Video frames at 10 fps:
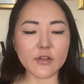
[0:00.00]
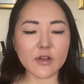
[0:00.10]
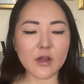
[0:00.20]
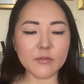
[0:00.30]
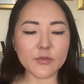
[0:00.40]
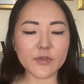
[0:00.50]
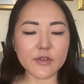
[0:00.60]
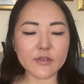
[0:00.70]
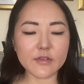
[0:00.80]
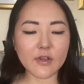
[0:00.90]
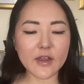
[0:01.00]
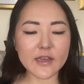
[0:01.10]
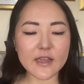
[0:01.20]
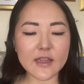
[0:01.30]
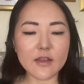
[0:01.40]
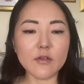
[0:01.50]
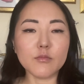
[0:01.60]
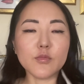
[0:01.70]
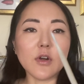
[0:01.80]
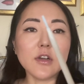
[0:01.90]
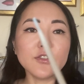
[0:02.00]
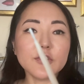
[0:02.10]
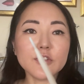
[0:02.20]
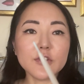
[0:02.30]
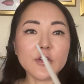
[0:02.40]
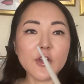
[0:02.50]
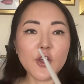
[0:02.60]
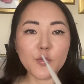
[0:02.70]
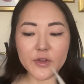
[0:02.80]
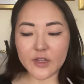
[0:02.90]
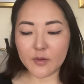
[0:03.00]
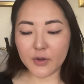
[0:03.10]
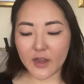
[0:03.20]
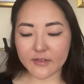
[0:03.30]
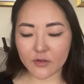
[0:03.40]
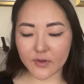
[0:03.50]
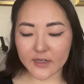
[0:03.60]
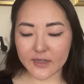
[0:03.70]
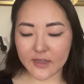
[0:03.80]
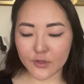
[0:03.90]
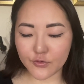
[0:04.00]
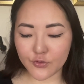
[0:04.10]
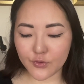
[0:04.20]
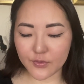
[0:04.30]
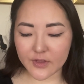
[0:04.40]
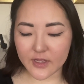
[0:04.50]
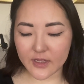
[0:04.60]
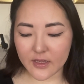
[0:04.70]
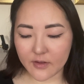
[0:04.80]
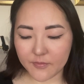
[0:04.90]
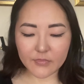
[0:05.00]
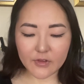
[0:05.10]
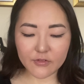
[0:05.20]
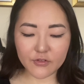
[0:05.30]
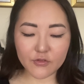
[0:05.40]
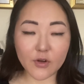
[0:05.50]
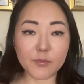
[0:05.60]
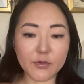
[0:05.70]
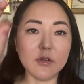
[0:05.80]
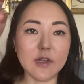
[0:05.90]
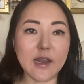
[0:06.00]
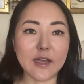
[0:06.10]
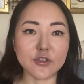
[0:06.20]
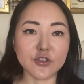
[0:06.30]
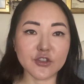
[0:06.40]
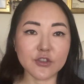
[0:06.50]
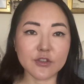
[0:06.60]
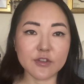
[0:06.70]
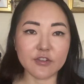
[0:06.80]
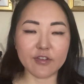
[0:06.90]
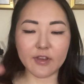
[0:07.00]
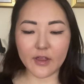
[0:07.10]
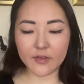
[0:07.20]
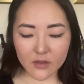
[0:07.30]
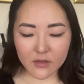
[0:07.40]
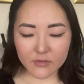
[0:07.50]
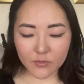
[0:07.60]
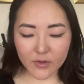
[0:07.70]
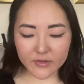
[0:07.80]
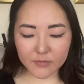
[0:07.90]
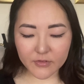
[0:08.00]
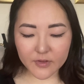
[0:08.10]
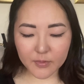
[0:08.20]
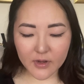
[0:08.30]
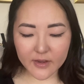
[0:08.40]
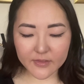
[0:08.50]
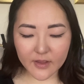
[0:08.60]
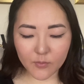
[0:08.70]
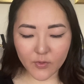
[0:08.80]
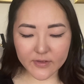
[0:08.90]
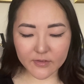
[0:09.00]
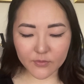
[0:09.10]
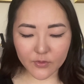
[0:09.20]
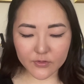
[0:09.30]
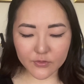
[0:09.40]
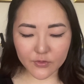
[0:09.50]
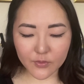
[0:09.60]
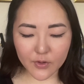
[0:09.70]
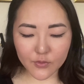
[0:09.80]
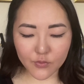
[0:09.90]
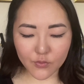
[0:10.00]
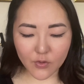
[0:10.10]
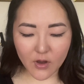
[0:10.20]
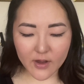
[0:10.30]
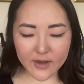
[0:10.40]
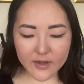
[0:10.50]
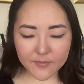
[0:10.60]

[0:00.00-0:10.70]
comes with a tiny brush where you can apply directly to the strip lash just there. So whilst I'm just applying that and waiting for it to dry,